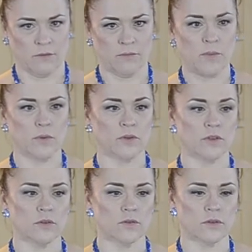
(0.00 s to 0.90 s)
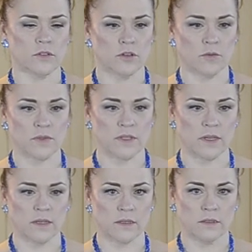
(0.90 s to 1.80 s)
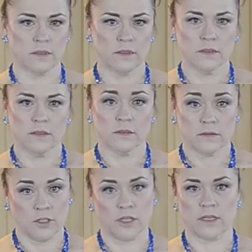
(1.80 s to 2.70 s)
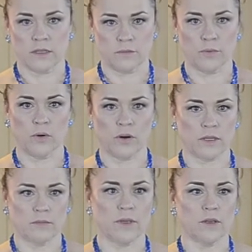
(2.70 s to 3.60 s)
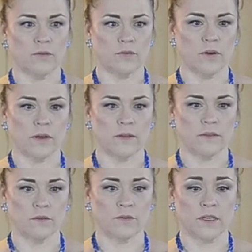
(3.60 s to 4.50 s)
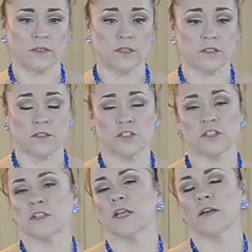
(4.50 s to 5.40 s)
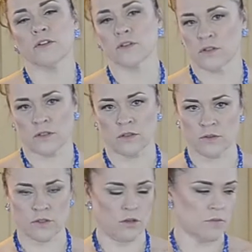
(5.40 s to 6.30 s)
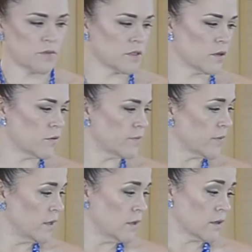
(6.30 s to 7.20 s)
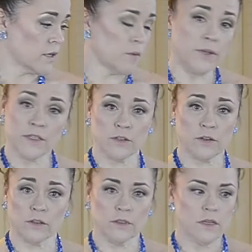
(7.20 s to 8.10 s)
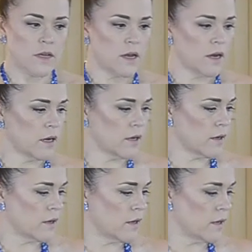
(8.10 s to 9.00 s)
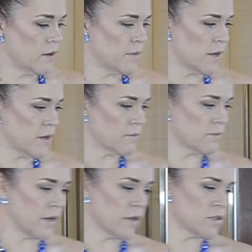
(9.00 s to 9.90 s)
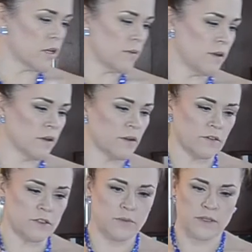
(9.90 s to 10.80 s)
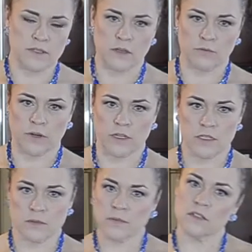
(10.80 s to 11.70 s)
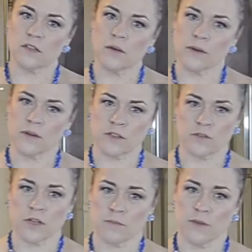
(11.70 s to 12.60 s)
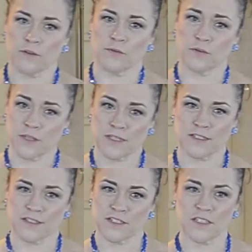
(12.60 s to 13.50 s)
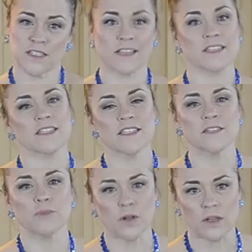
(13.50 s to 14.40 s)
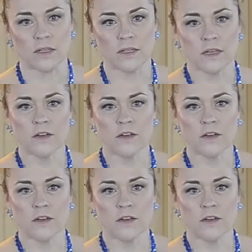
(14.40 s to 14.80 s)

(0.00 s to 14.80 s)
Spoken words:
when people use terms like chicken and pork and beef in their vegan dishes, and she never uses those terms. So God bless her, but my job here isn't to be self-righteous. My job here is to try to make food that's delicious and accessible